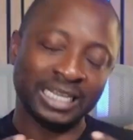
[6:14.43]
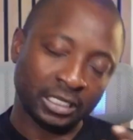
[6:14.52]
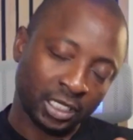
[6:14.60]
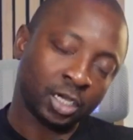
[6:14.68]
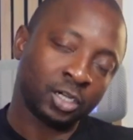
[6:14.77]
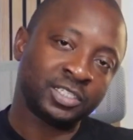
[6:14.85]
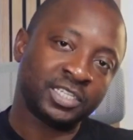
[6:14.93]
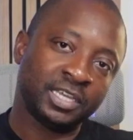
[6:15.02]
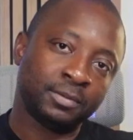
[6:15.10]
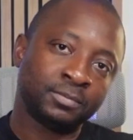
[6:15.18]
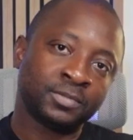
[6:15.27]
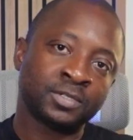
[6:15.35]
Technical
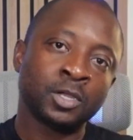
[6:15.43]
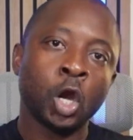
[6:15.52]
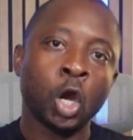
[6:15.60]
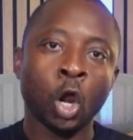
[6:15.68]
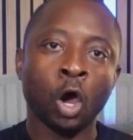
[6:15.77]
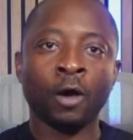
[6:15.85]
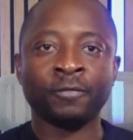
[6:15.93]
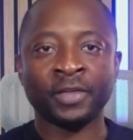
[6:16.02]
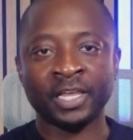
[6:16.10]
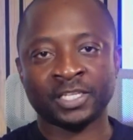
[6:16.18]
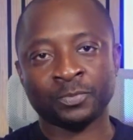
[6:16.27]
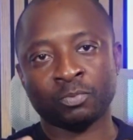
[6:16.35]
teams love
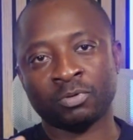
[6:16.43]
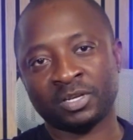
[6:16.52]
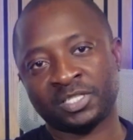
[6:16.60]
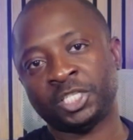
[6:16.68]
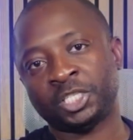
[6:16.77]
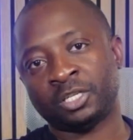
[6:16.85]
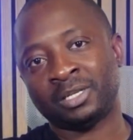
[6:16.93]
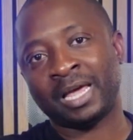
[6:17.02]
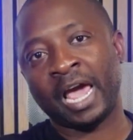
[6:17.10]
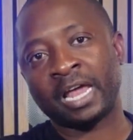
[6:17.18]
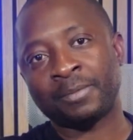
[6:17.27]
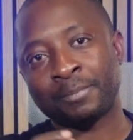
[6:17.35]
its precision
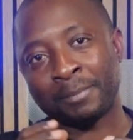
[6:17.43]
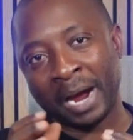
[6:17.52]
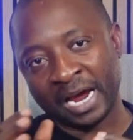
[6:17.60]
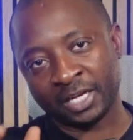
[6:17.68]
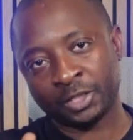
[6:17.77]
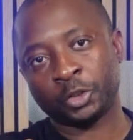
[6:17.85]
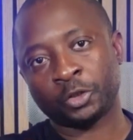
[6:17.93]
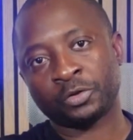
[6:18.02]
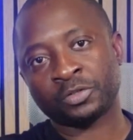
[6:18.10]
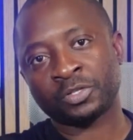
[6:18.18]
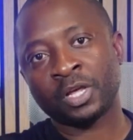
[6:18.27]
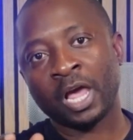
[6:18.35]
and
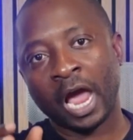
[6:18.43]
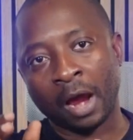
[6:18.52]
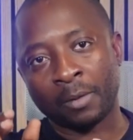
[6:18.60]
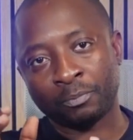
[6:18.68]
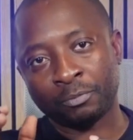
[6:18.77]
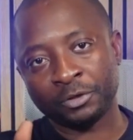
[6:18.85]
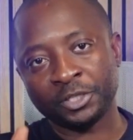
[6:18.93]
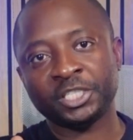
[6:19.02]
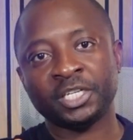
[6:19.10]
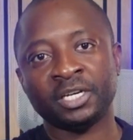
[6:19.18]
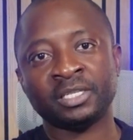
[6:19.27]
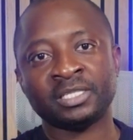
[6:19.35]
managers
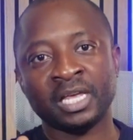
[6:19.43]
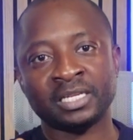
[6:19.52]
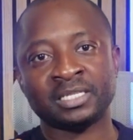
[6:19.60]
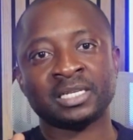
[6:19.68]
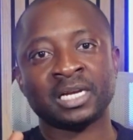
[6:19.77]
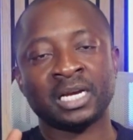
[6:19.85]
appreciate its